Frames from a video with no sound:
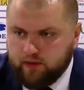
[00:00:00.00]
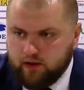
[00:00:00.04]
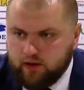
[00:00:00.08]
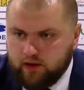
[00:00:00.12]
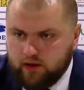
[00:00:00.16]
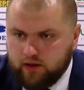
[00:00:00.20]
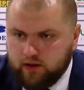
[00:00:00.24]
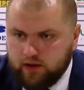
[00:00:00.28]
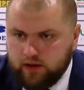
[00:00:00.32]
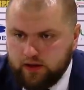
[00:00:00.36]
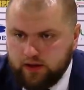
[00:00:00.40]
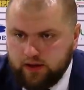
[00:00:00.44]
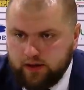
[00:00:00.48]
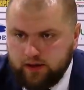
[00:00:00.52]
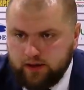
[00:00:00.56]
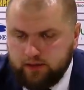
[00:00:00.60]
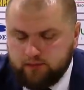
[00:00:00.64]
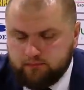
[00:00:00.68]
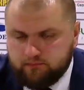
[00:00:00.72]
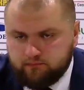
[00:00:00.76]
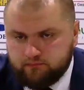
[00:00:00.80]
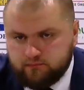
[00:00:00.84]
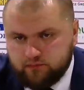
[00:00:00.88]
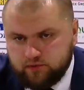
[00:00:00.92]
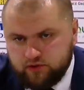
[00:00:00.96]
and
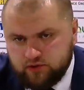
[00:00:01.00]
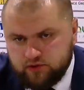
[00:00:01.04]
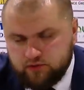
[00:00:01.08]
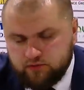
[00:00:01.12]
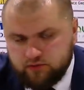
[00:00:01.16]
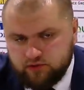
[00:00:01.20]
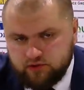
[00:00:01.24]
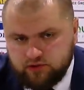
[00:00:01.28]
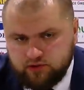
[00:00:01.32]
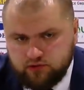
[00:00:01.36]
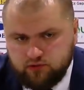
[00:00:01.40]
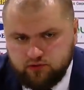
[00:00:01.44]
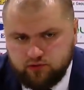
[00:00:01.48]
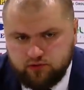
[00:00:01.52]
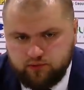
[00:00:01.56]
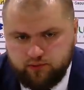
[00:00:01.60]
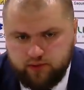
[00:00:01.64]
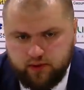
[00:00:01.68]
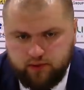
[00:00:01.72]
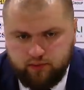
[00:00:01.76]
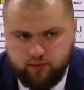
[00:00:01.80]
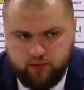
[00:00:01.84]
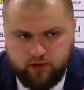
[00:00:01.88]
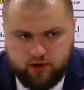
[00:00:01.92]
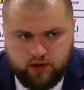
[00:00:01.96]
um, this was good
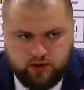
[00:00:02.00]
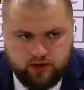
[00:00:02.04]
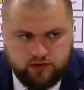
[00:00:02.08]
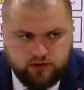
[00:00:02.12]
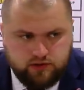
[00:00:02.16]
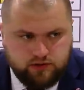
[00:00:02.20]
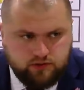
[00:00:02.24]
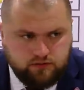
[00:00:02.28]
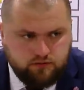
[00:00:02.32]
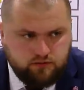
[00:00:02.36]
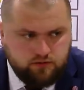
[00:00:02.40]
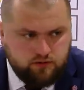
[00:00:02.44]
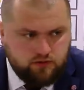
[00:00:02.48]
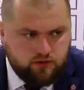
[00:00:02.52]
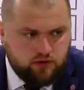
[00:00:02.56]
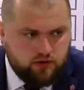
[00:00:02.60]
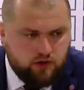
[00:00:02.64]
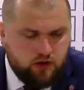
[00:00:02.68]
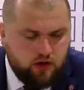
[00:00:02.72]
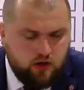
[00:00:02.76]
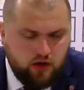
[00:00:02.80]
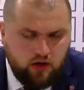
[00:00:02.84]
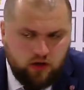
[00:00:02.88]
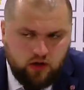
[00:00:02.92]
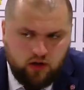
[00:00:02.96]
preparation for
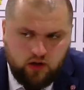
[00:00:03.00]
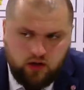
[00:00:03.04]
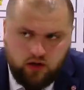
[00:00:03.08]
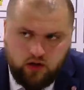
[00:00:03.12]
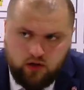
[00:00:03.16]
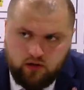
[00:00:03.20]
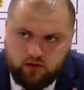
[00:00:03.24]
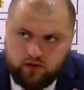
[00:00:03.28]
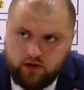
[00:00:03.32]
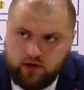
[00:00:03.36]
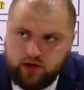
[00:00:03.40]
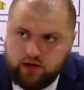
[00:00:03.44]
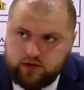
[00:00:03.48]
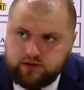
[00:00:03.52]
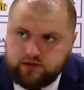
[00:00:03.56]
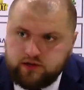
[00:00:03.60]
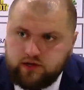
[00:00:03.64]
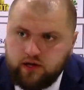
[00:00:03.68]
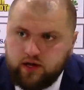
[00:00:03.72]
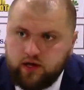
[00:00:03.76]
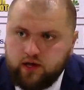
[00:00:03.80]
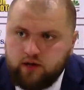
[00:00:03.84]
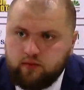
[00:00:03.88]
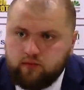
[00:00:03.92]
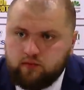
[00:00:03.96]
our next
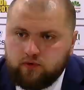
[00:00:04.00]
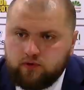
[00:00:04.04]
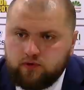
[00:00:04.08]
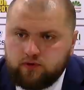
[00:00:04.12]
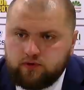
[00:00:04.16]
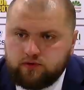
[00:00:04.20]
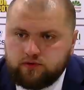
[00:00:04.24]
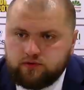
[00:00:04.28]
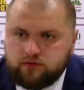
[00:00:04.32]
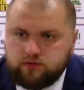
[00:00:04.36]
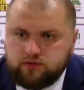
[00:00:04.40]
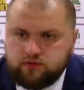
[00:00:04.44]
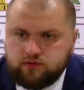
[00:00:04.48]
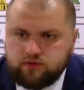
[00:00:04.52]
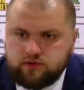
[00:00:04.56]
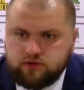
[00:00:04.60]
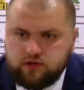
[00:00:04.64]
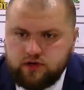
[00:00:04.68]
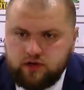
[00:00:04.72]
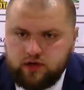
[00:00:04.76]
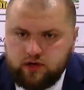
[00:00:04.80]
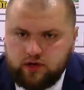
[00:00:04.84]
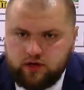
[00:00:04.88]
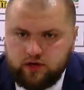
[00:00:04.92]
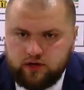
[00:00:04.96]
game on
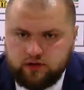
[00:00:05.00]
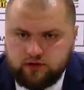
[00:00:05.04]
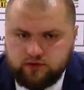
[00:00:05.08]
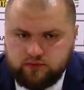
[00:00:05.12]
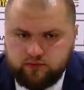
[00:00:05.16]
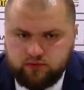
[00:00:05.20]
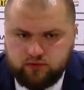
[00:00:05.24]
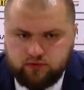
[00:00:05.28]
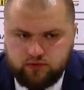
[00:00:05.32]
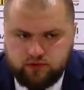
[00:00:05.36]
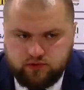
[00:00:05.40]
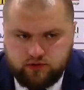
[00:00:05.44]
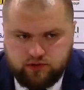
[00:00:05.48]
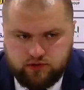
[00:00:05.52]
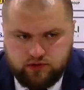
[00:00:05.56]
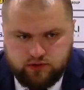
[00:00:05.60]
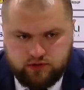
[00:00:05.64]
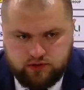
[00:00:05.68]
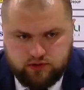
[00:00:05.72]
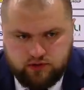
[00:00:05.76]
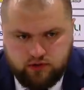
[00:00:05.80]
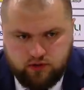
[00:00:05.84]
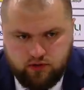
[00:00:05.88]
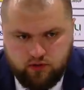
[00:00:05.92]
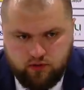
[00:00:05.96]
Tuesday against
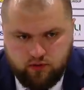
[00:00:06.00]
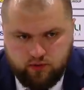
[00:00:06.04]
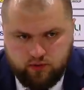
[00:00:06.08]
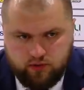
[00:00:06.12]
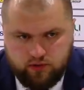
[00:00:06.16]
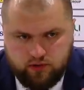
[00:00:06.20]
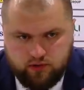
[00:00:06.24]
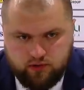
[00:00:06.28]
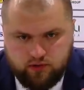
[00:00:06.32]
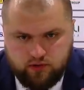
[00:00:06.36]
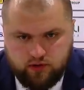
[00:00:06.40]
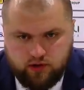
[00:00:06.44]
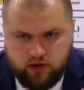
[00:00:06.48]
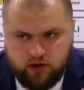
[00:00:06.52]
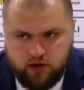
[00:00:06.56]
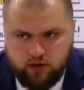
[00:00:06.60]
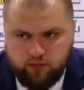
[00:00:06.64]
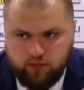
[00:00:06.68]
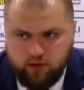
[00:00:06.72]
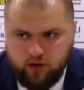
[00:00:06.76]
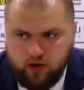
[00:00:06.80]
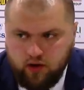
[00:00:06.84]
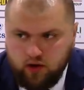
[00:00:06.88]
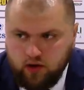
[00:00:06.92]
Budučnost home in Eurocup.